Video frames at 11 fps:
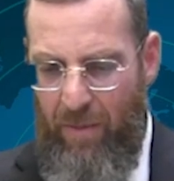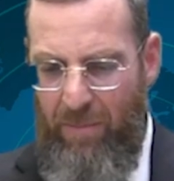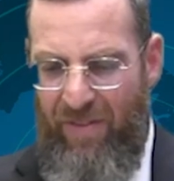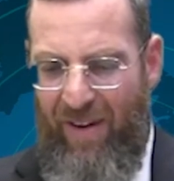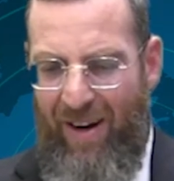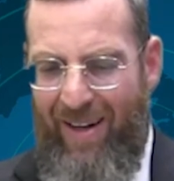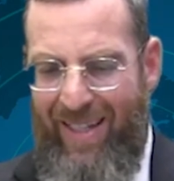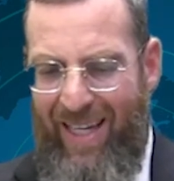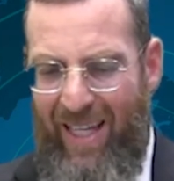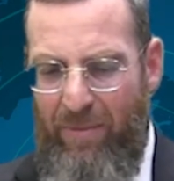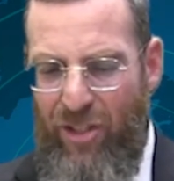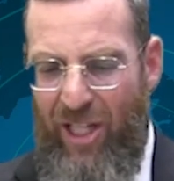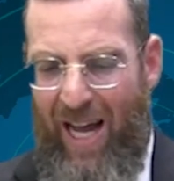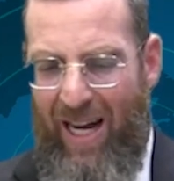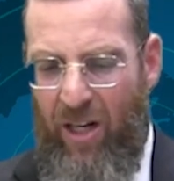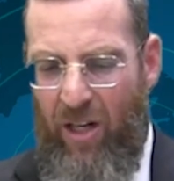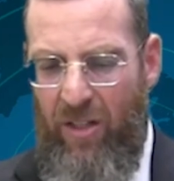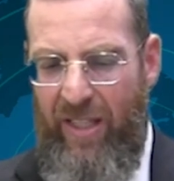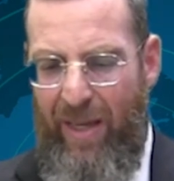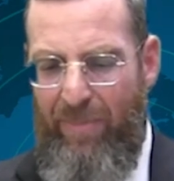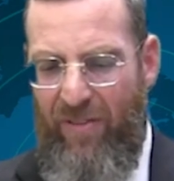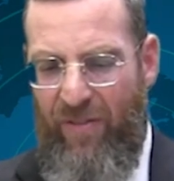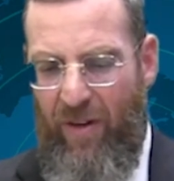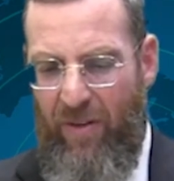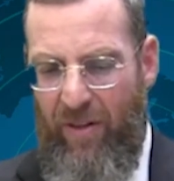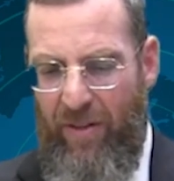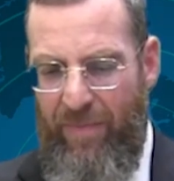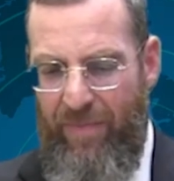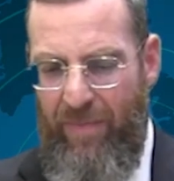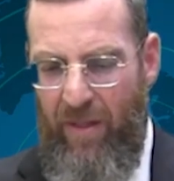mevarchin aleim niebit niye